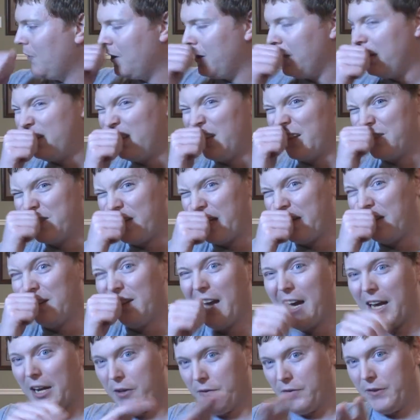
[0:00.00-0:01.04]
It does take a
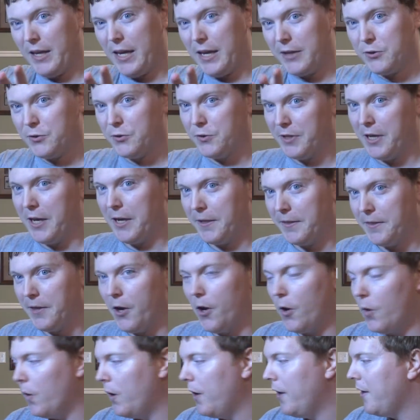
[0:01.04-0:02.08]
lot out of the extra deck,
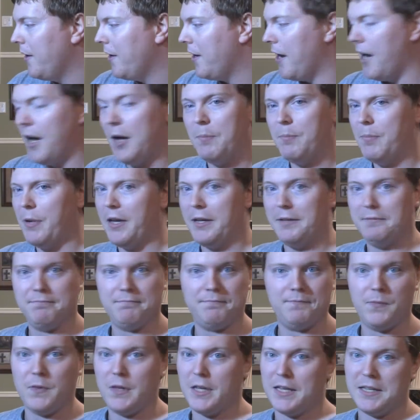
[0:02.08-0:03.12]
though, but
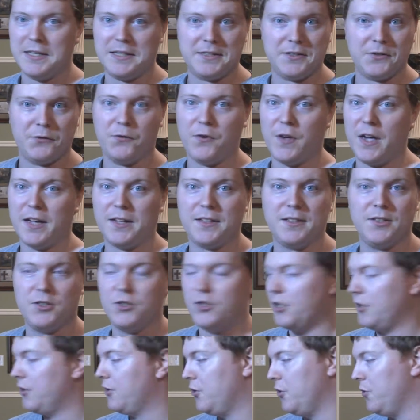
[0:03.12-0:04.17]
his effect is
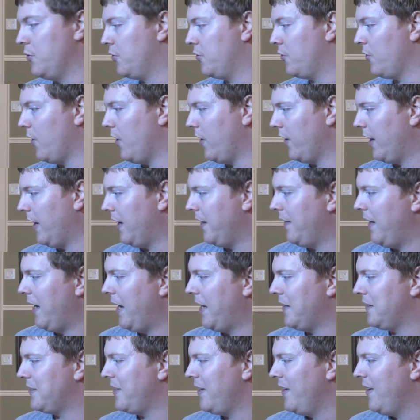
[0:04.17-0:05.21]
just too strong on
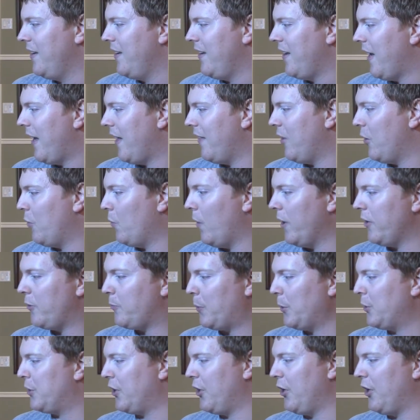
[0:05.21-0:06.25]
that. And then once
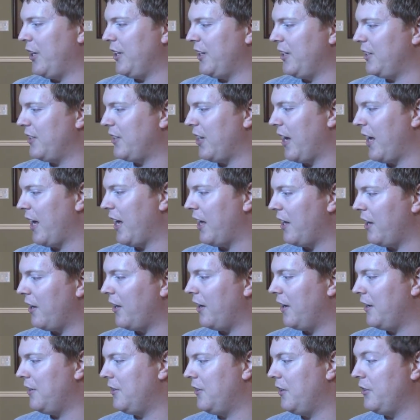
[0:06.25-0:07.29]
per turn, you can detach,
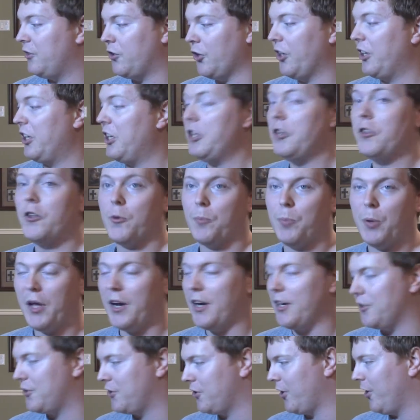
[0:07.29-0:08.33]
during either
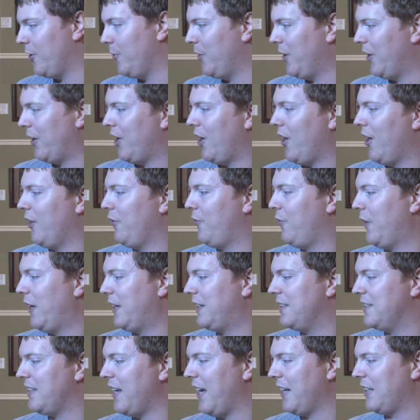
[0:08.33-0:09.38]
player's turn, when a card
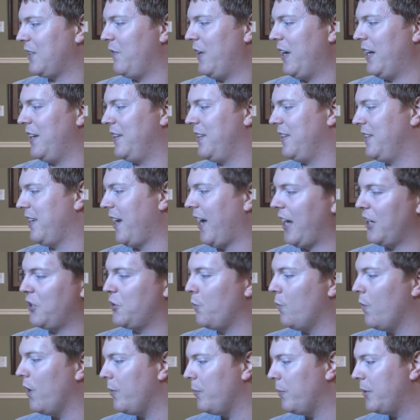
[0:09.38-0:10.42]
effect is activated, detach
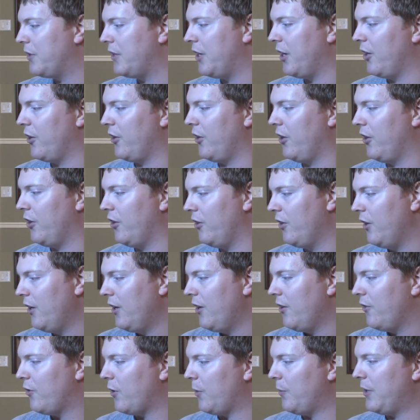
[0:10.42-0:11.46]
one material
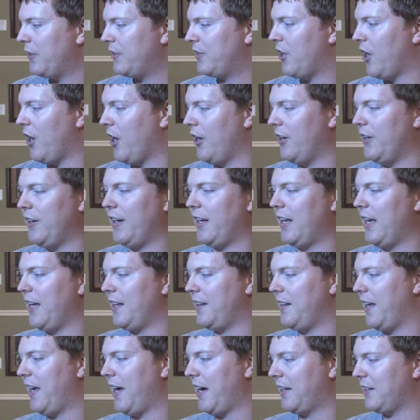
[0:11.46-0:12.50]
from this card and negate
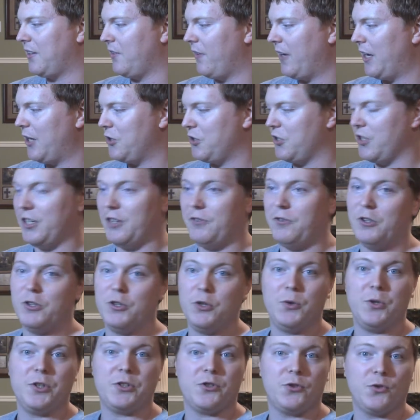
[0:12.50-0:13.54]
the activation if you
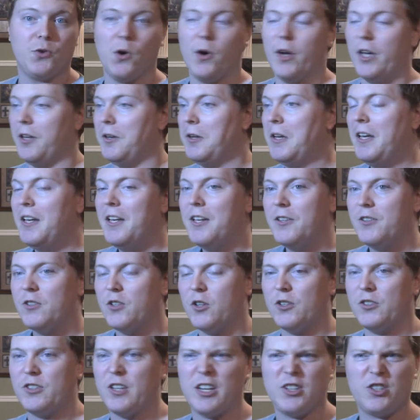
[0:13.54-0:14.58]
do destroy it. So
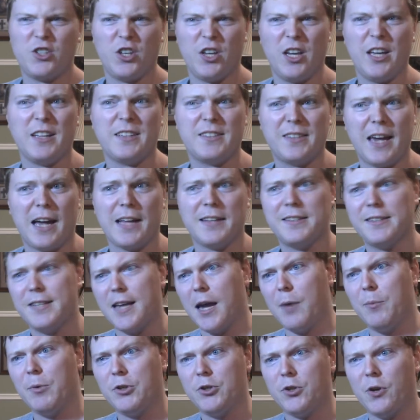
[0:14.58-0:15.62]
essentially, it's got
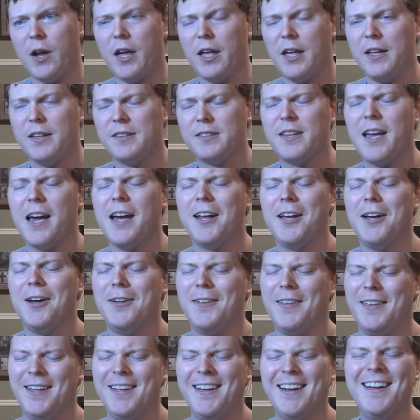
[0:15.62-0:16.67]
it's got
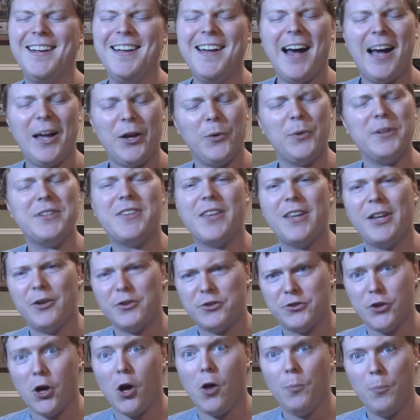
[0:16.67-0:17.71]
a, I always think of
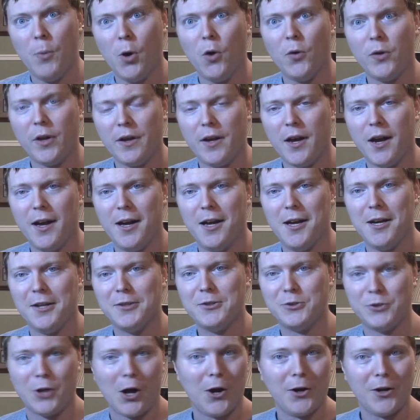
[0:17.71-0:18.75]
Salt Mode
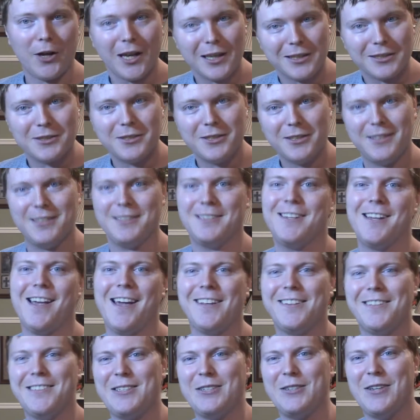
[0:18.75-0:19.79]
Stardust, because
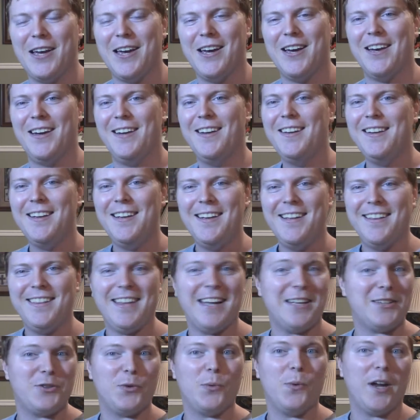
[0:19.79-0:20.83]
that's the
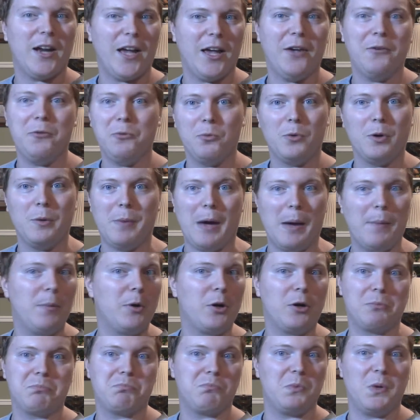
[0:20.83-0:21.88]
one I
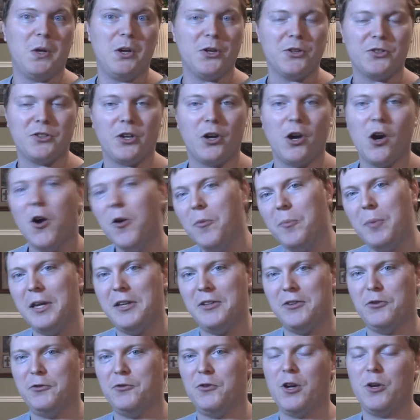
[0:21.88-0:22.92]
remember years ago being
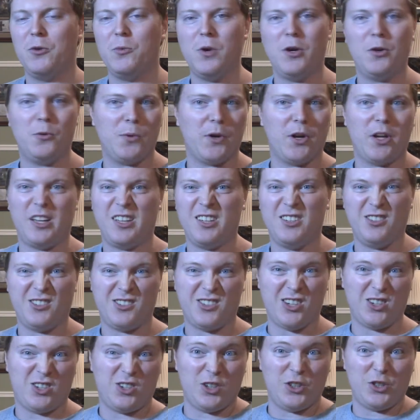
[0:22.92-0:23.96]
the fun one where you could
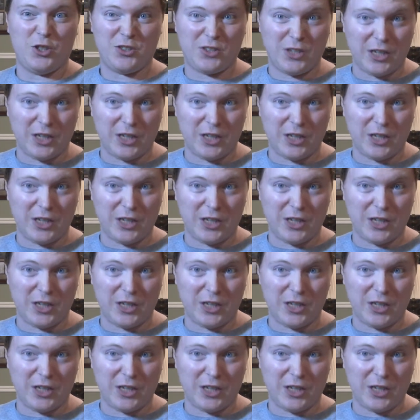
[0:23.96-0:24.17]
essentially just